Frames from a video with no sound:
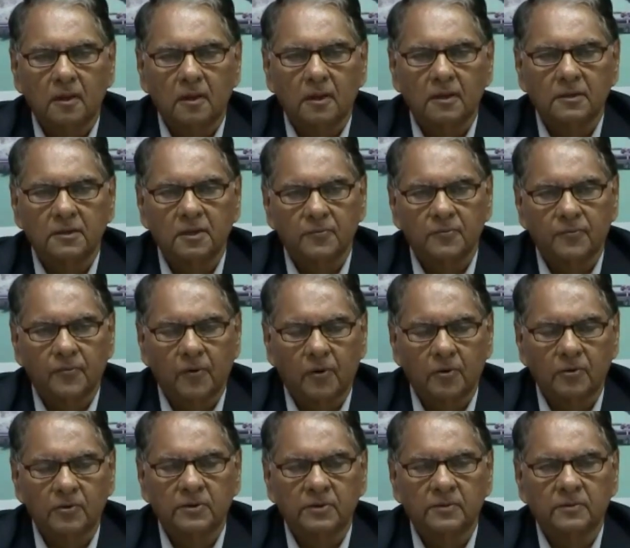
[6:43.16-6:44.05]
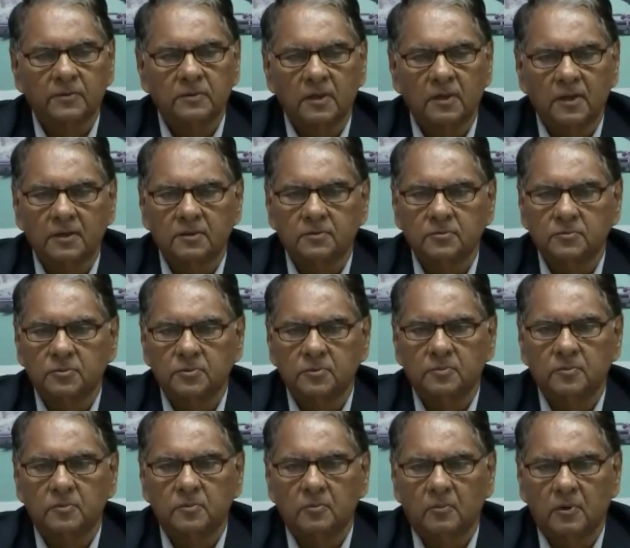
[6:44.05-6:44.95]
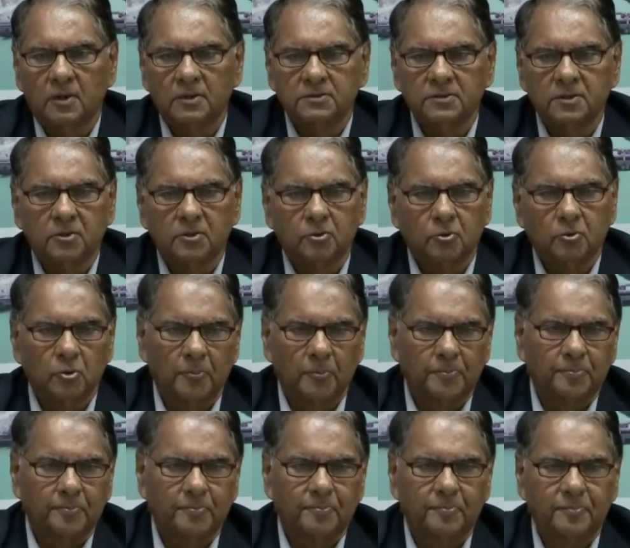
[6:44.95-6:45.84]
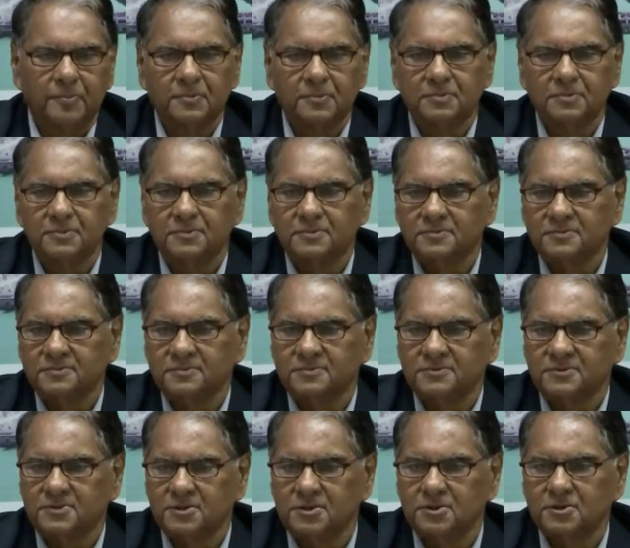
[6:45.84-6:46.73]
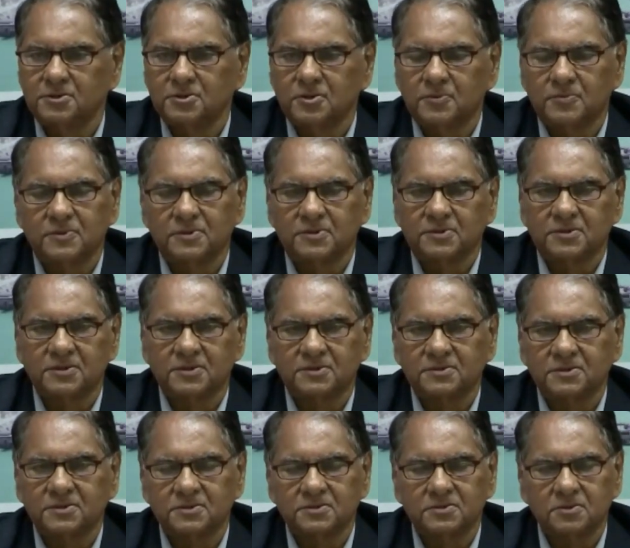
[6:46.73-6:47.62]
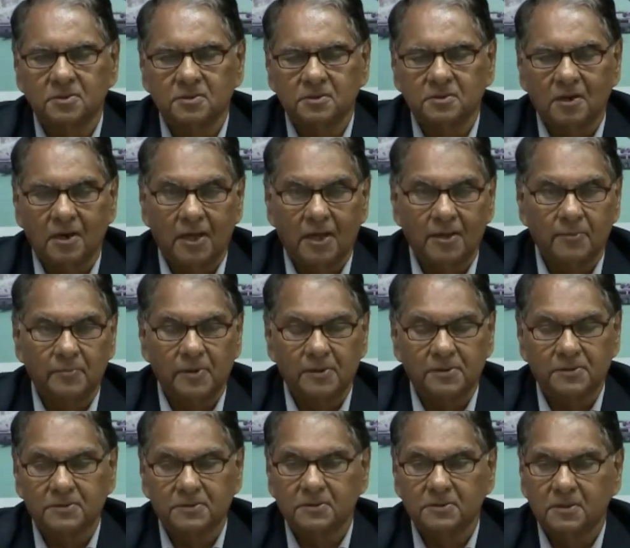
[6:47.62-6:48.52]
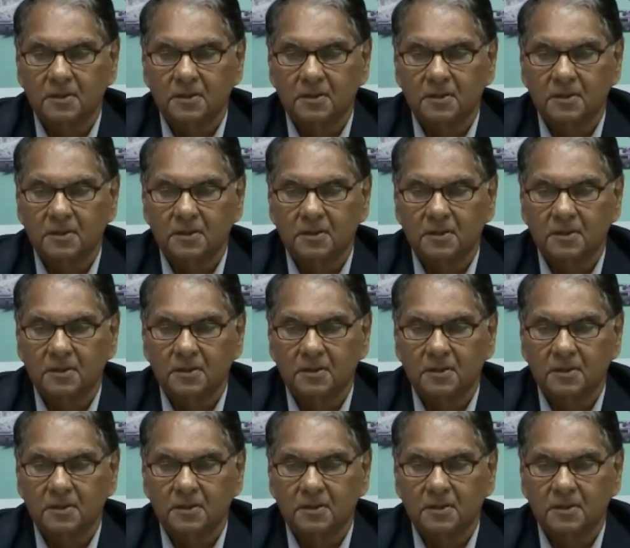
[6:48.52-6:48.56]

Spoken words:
And then following that were the COP series of discussions on climate,